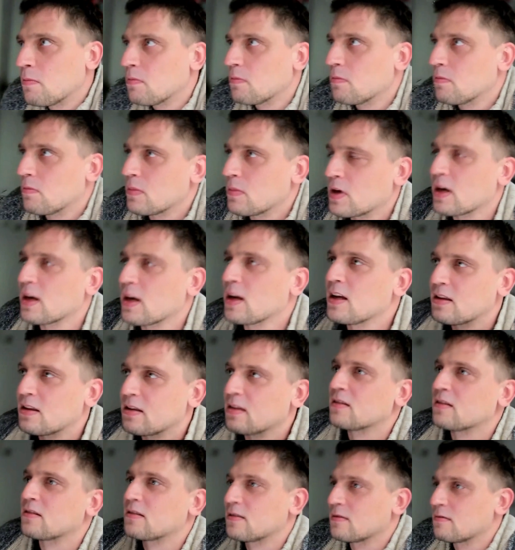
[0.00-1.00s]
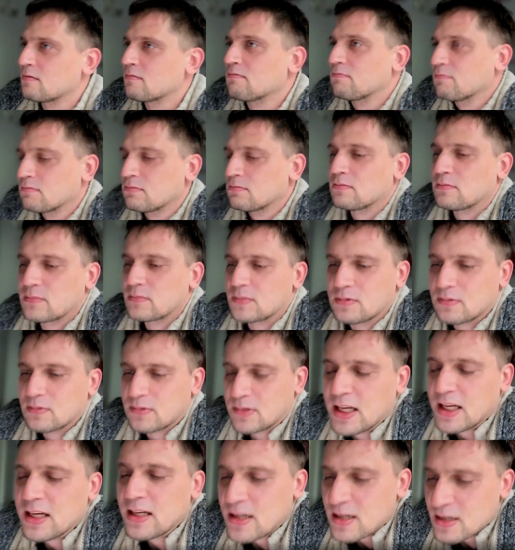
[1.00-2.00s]
related
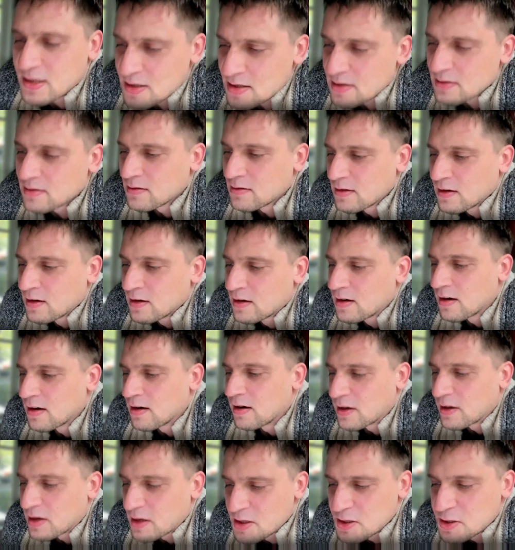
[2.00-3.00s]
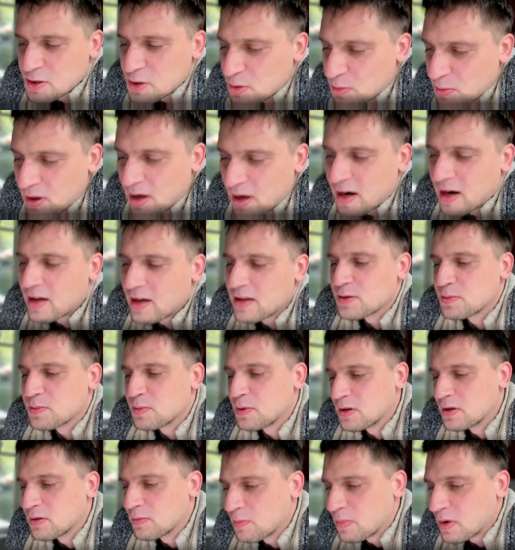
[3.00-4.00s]
things like issue
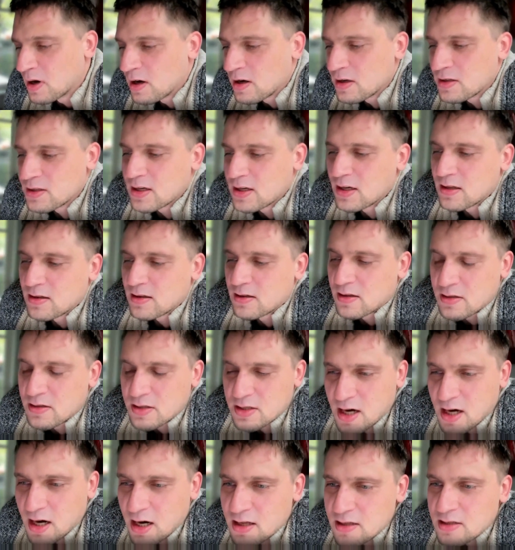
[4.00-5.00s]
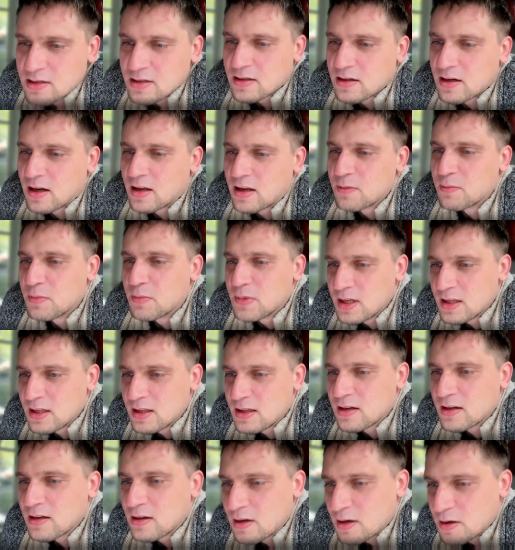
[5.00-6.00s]
management, budget and schedule and
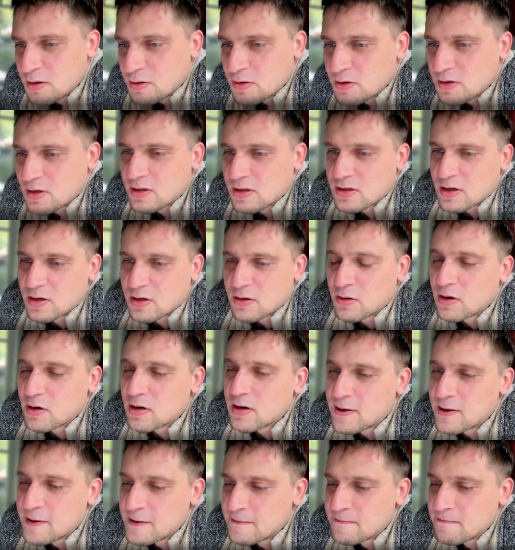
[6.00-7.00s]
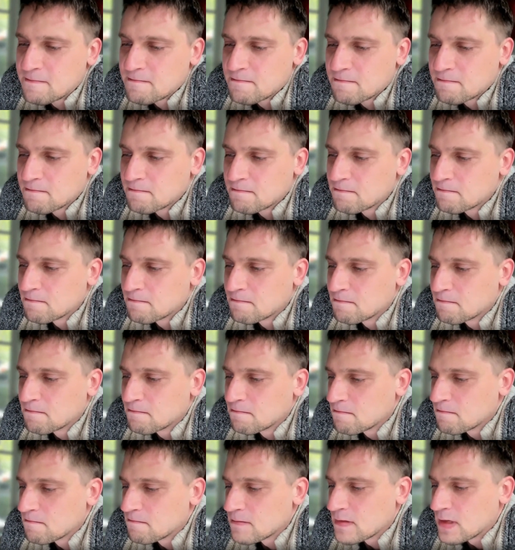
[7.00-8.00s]
meeting notes and so on.
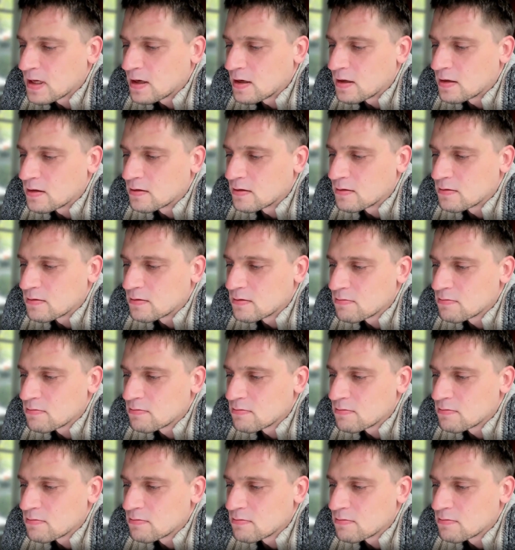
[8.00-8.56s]
And